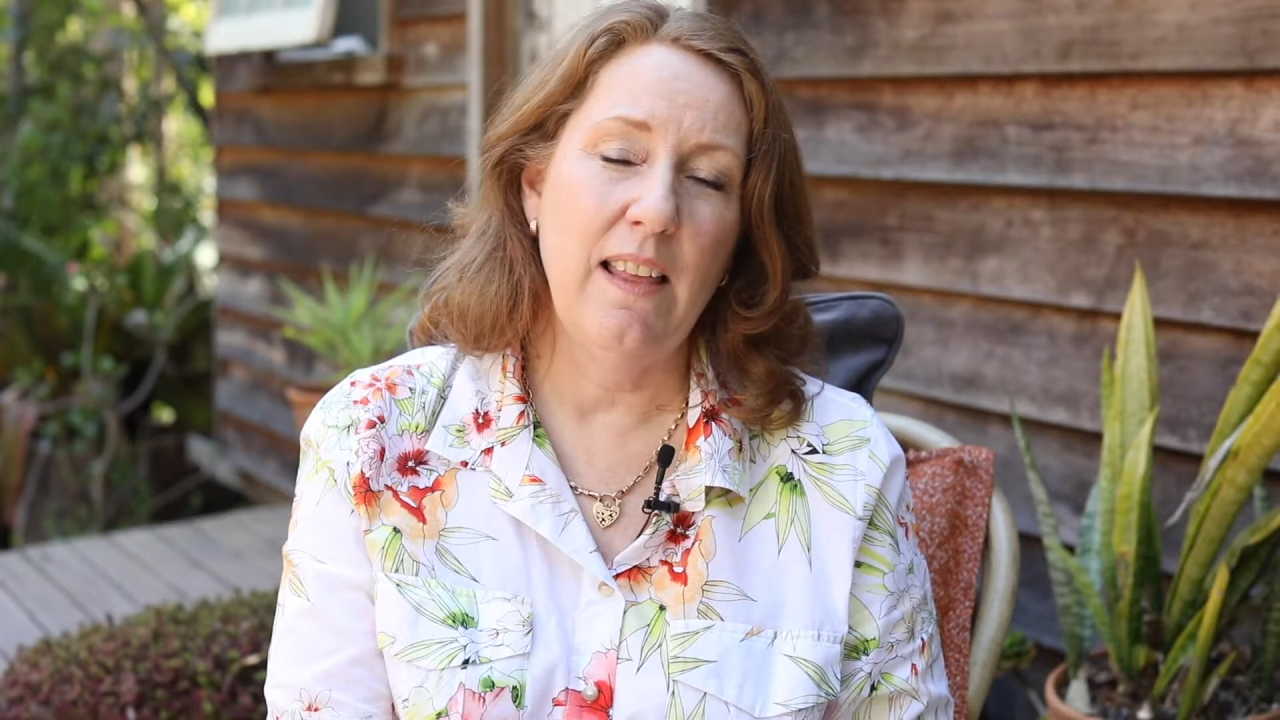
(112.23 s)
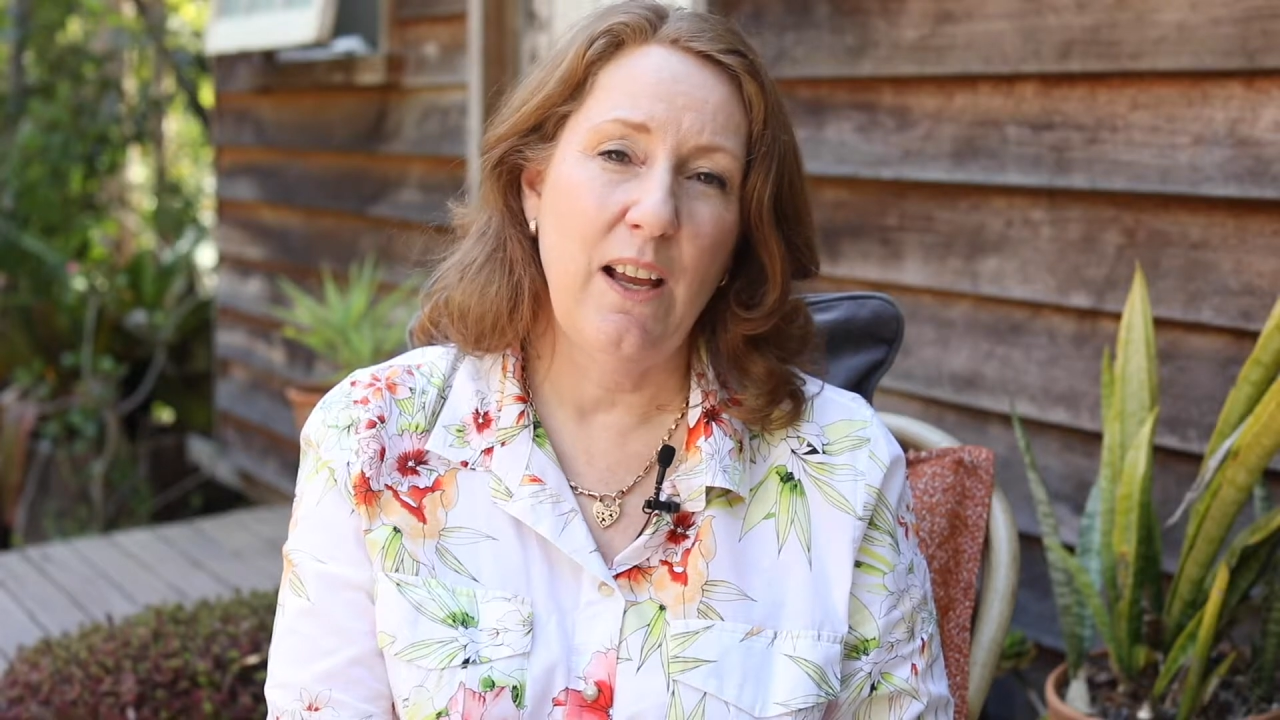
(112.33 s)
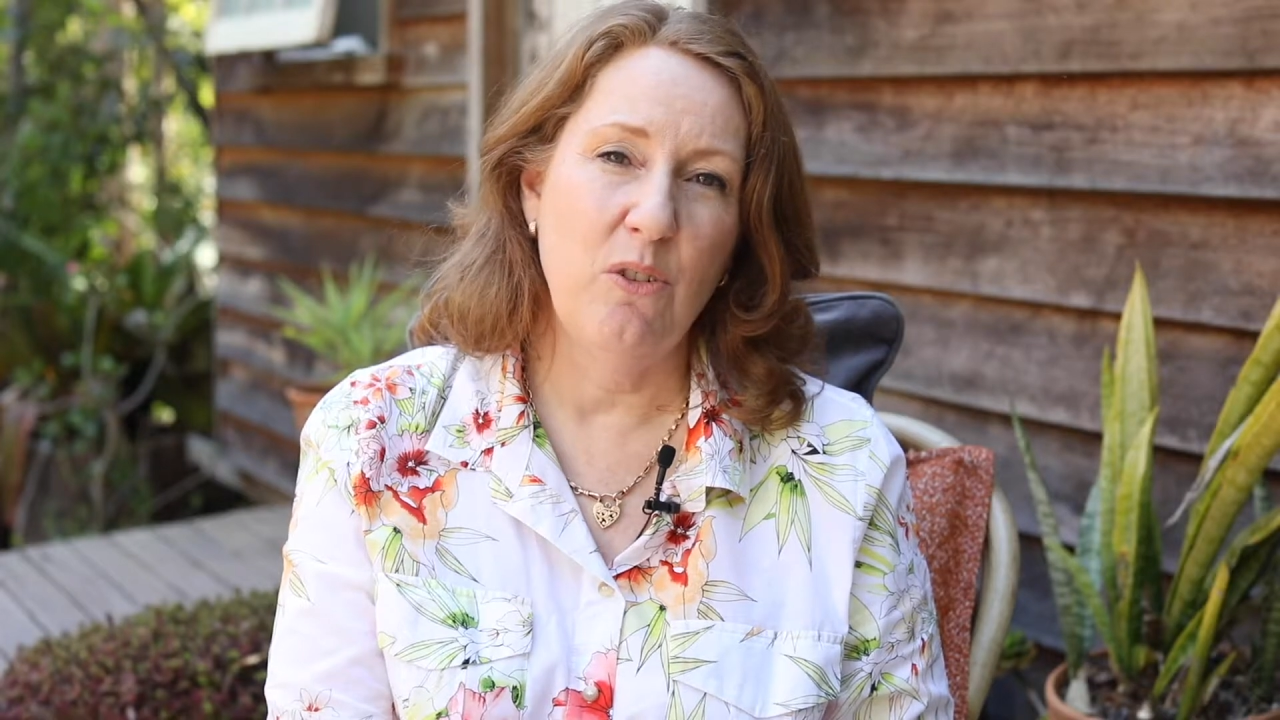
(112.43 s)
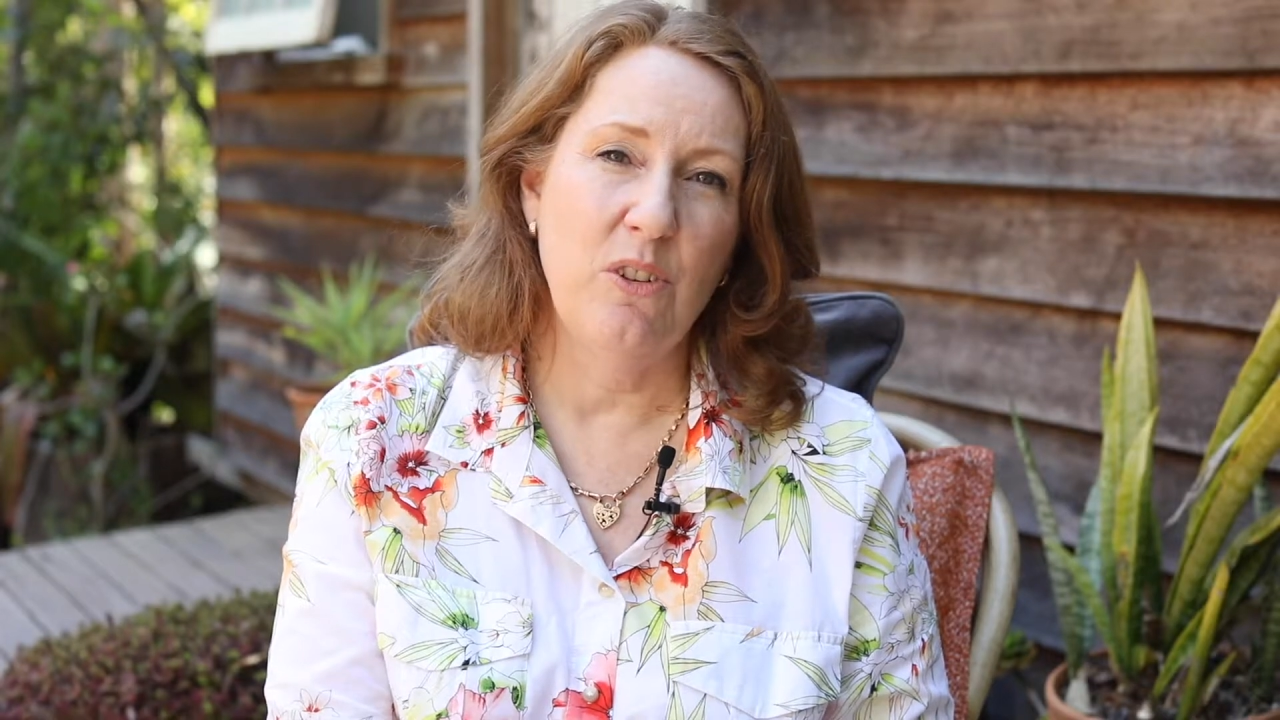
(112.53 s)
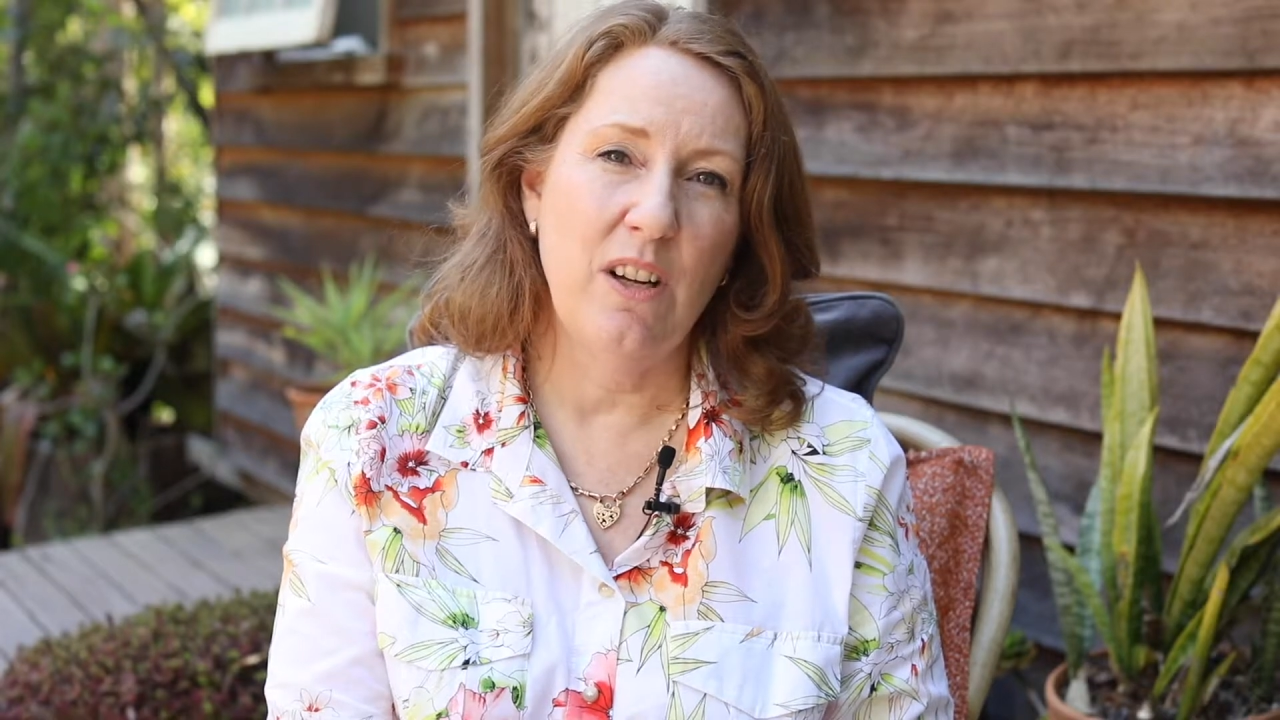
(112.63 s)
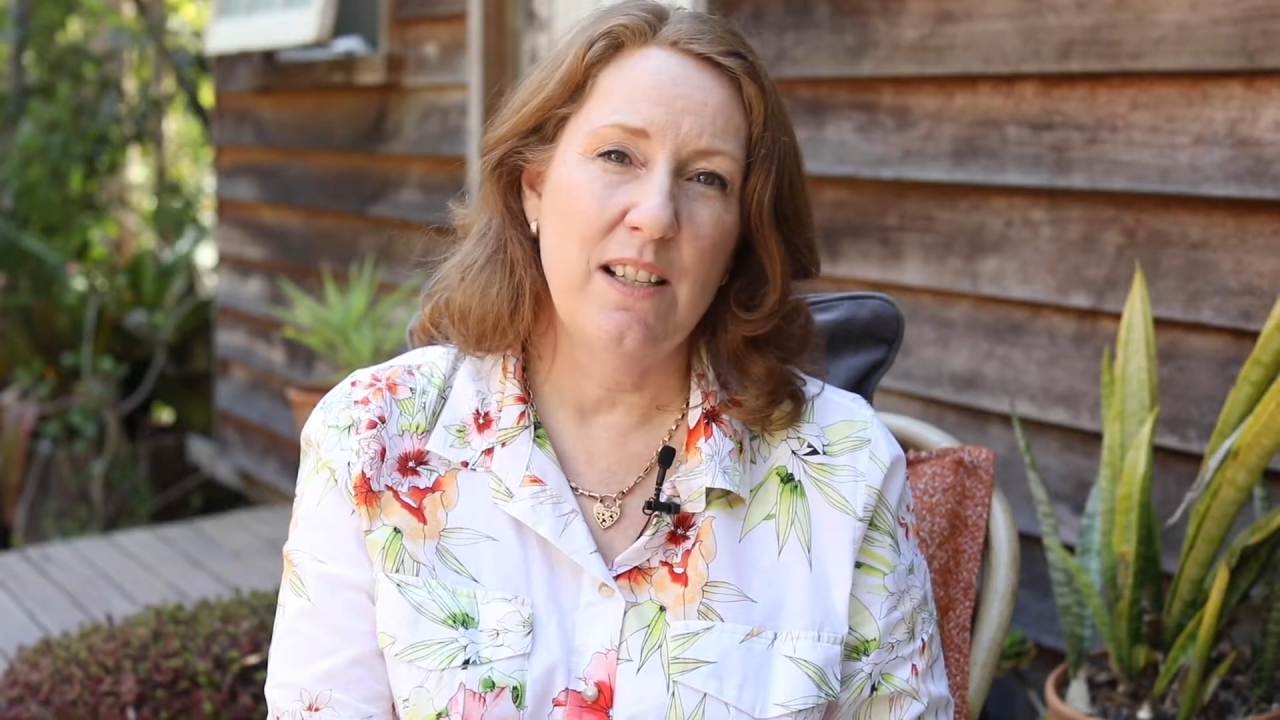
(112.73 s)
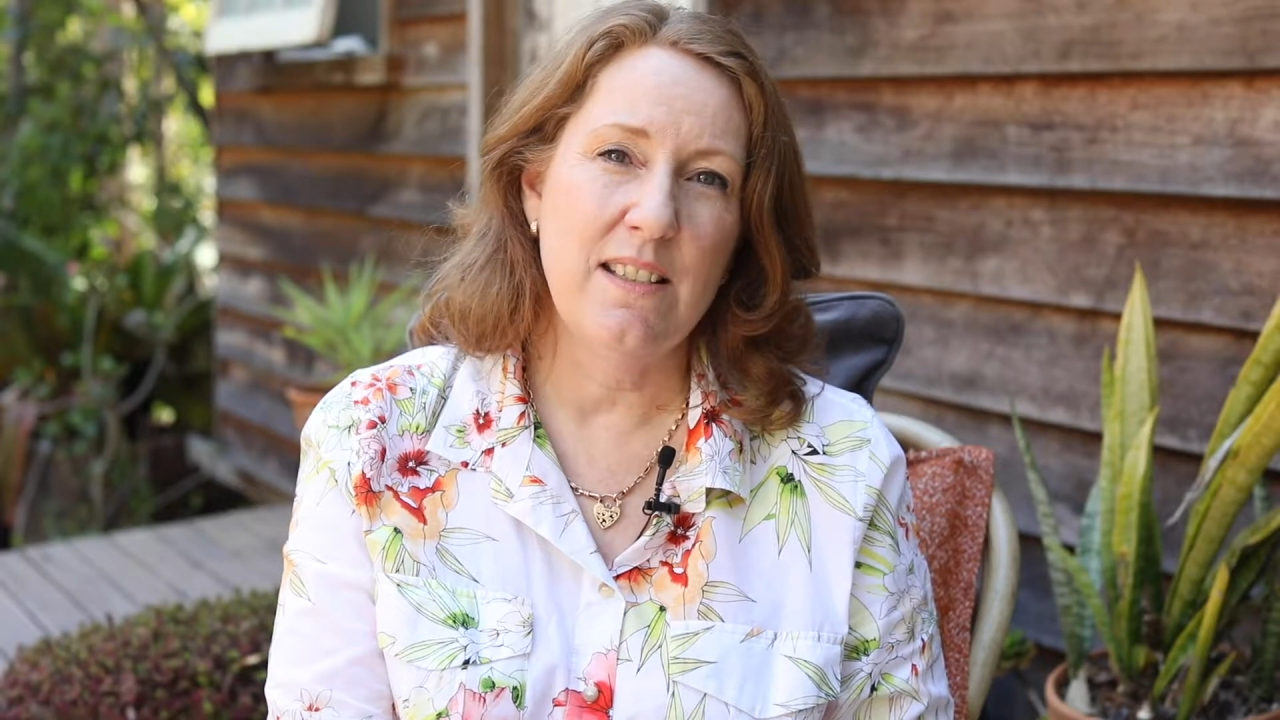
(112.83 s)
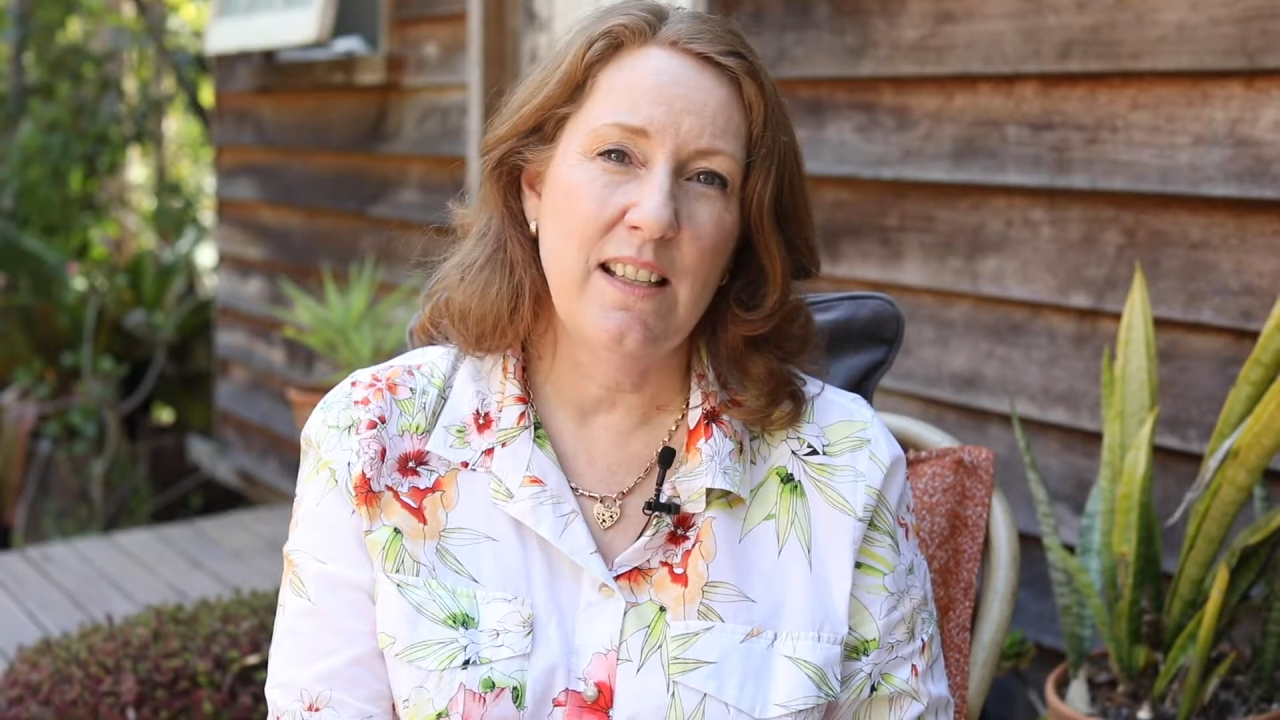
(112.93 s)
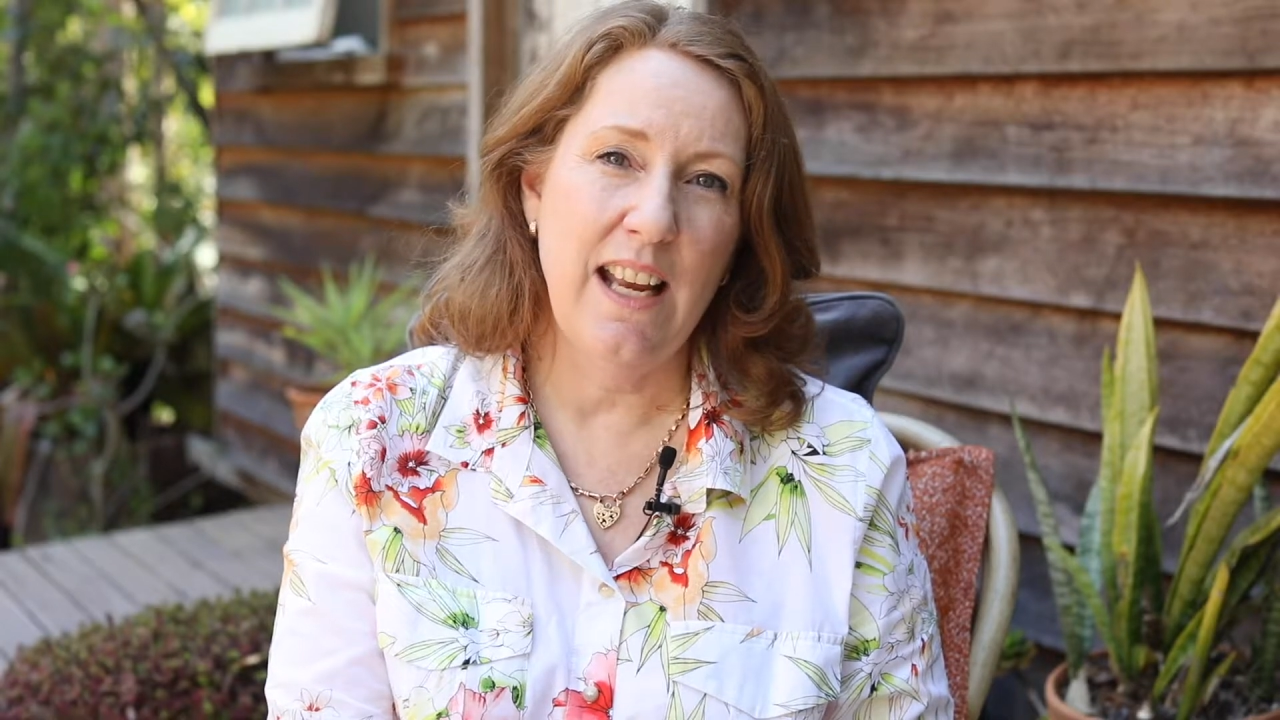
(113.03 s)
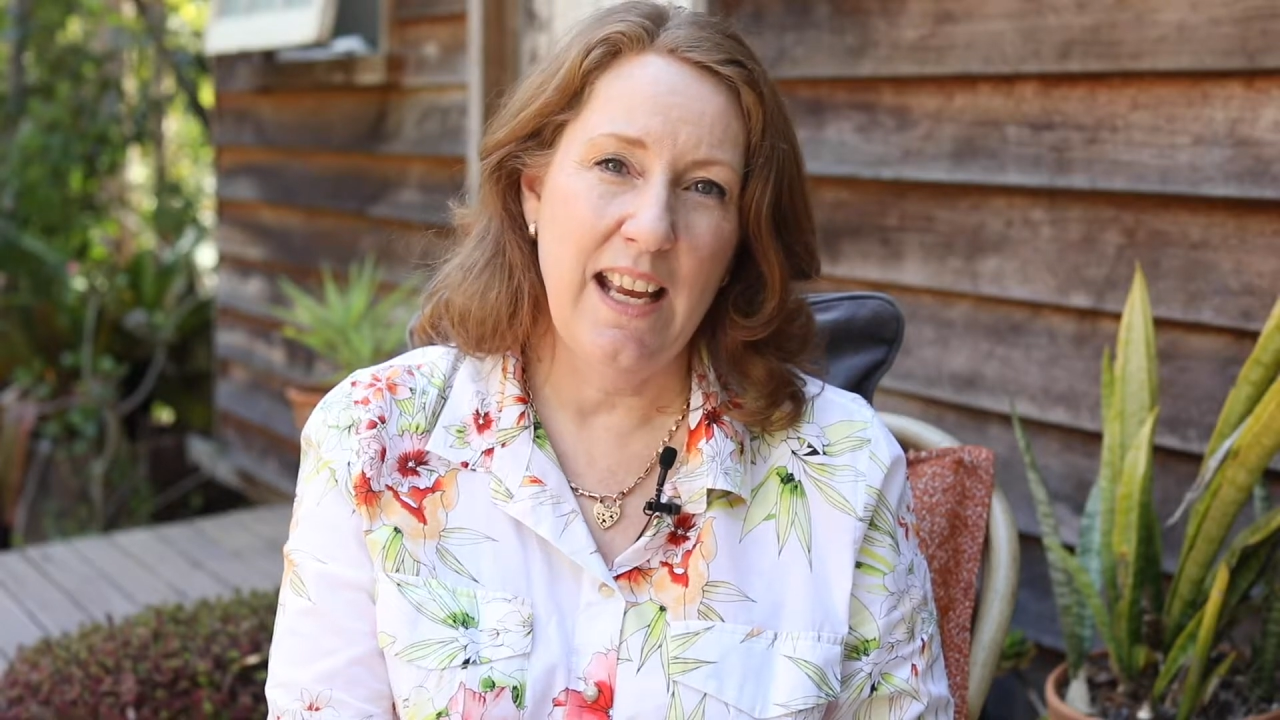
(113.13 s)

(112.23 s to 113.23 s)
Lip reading: they organised an